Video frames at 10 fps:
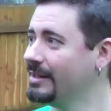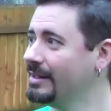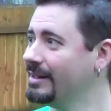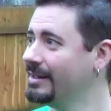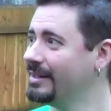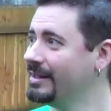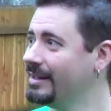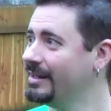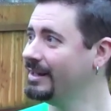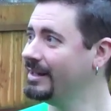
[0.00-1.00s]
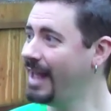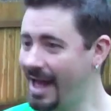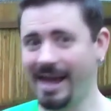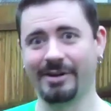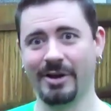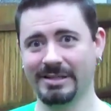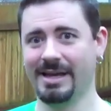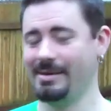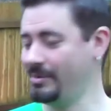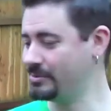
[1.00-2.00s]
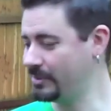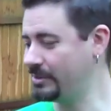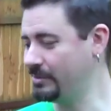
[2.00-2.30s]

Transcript: really fun hanging out today. Yeah, man. I had it's a great been, time. That was really